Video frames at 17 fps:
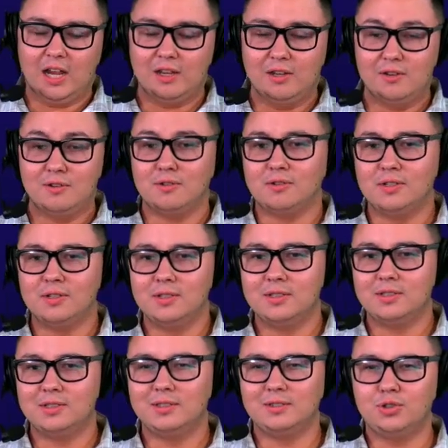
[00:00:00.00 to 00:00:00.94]
you?
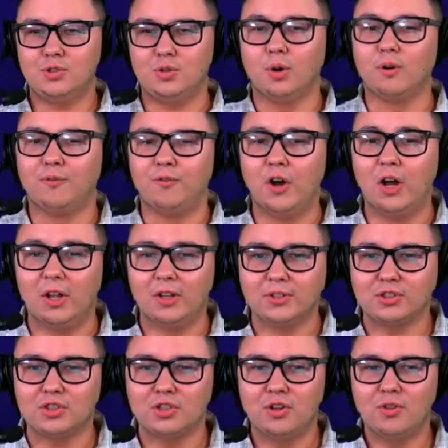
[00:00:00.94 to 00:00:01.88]
True or
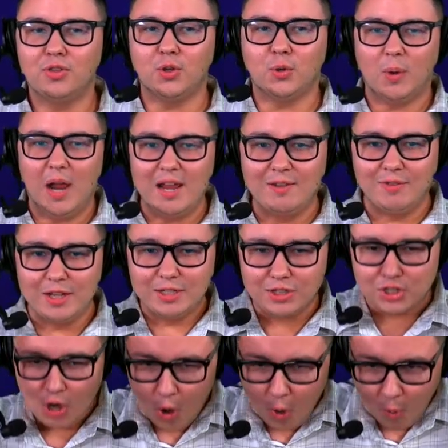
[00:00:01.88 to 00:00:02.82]
false? The
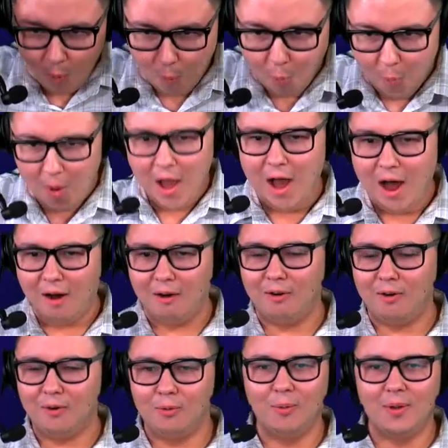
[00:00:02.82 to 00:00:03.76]
Ravens
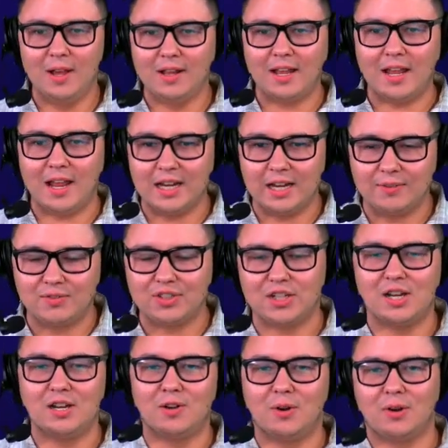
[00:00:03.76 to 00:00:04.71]
will win the
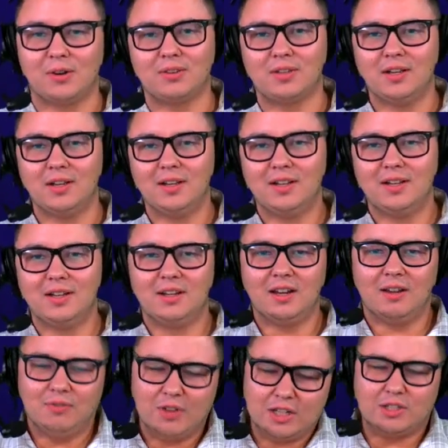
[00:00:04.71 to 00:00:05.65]
AFC North.
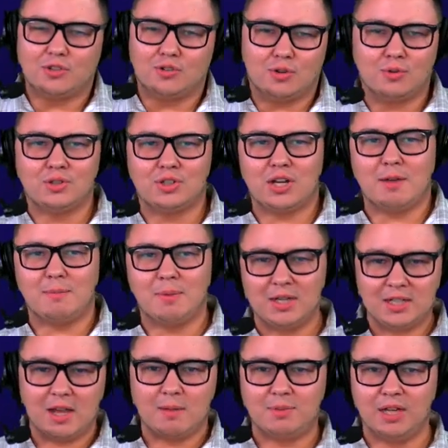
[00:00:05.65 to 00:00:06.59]
If that's a true
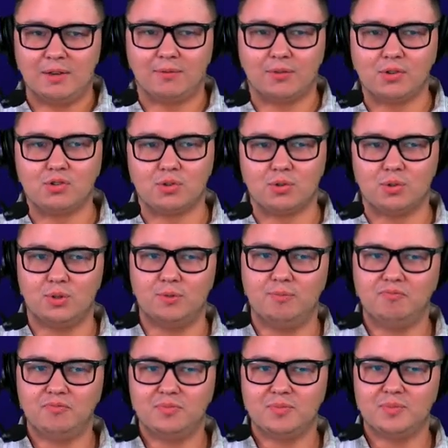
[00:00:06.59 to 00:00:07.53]
statement, type T for true.
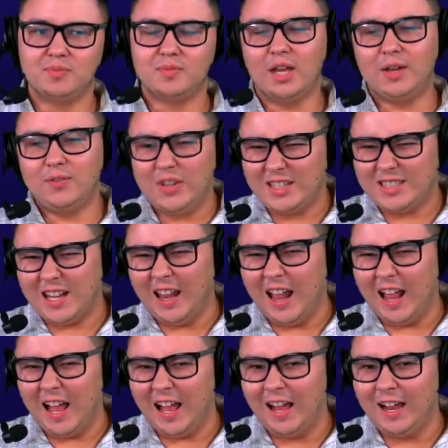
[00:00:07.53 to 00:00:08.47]
If that's a
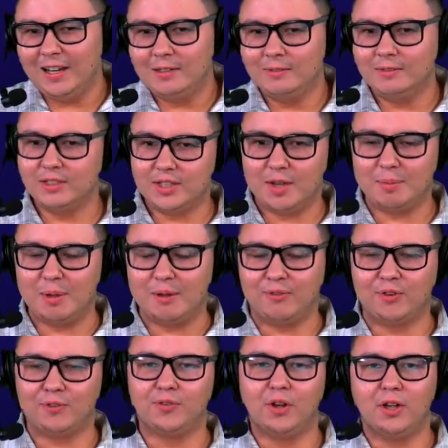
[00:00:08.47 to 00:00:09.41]
lie, type F
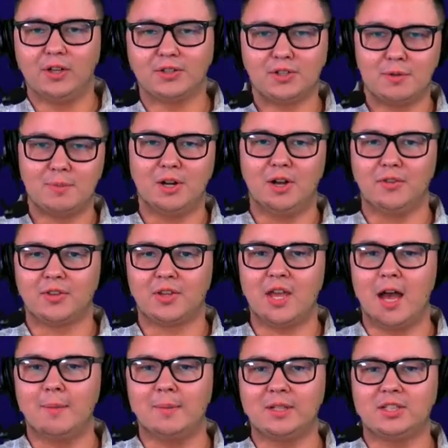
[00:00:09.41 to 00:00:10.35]
for false. Let me know in the
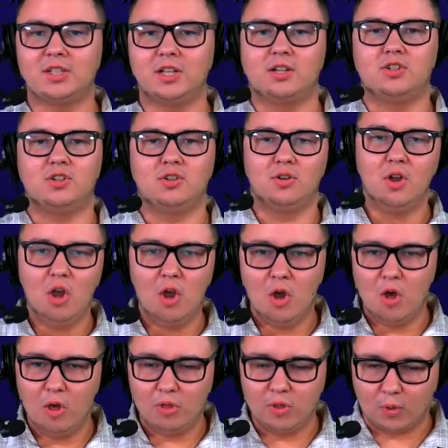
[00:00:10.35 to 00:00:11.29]
comments section.
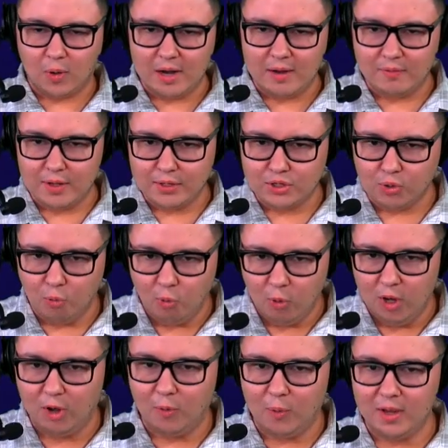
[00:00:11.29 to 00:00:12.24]
The Ravens
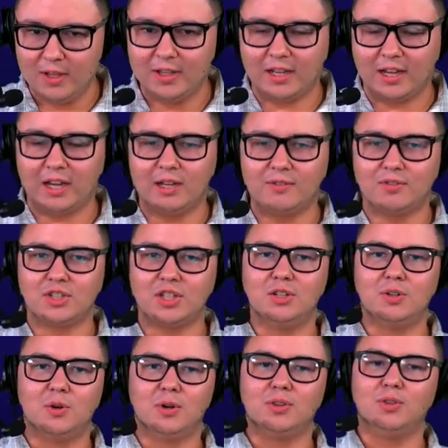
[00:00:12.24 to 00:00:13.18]
will win the AFC
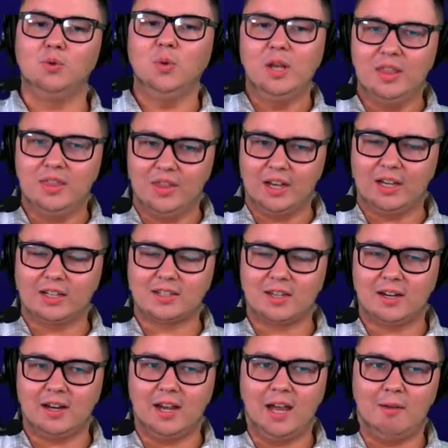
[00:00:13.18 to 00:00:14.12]
North. We think it's
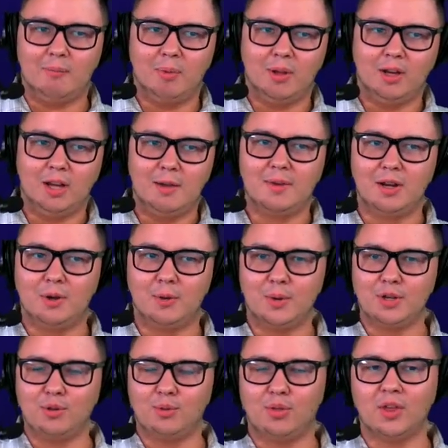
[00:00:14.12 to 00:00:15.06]
going to happen. Let me know
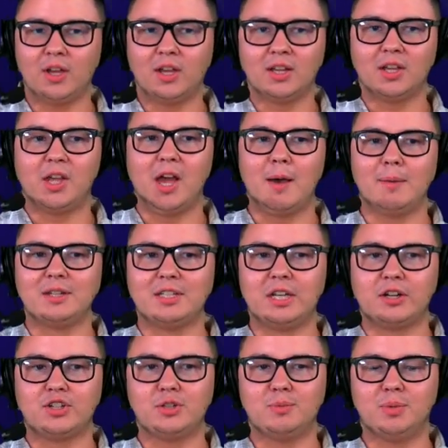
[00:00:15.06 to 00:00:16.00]
what you think in the comments
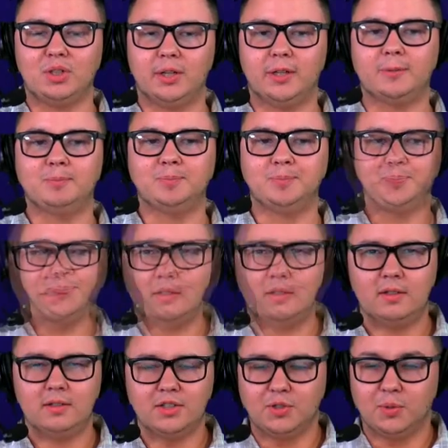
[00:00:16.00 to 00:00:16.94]
section below.
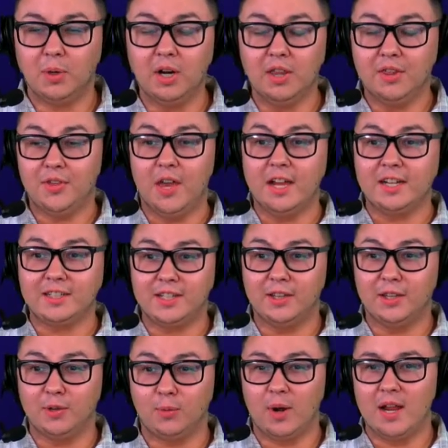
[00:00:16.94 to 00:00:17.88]
So one of the things that
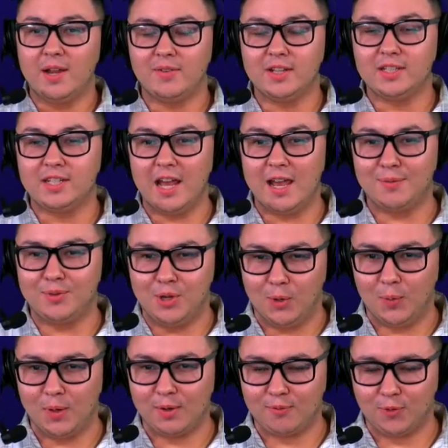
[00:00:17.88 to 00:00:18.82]
the Ravens have
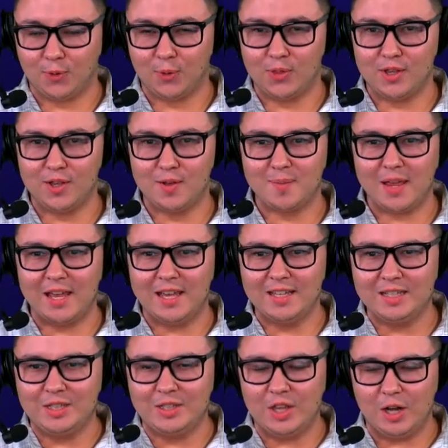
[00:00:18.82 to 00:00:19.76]
going for them
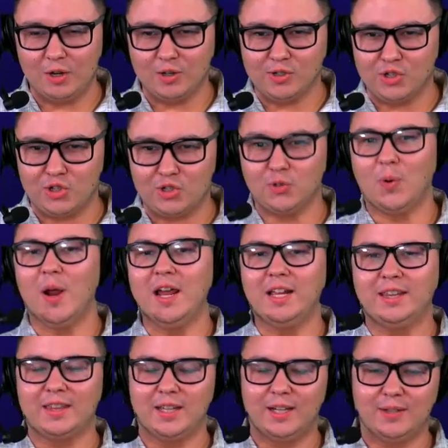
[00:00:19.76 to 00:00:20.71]
is their
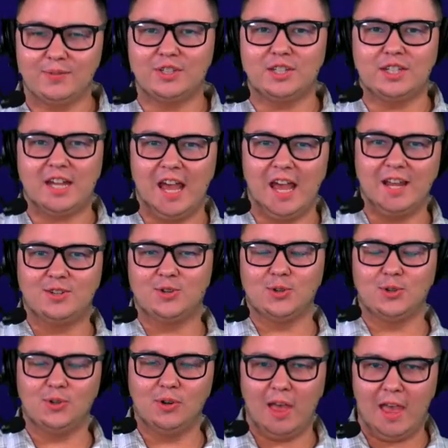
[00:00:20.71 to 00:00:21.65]
strength of
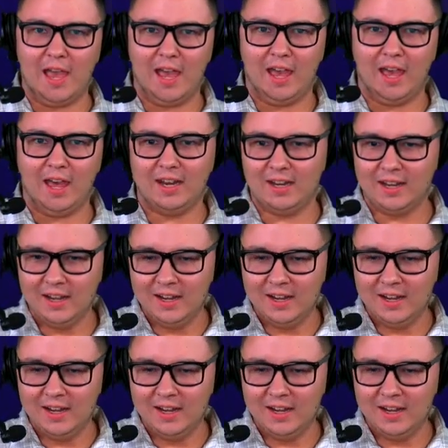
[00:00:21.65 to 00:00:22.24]
schedule. And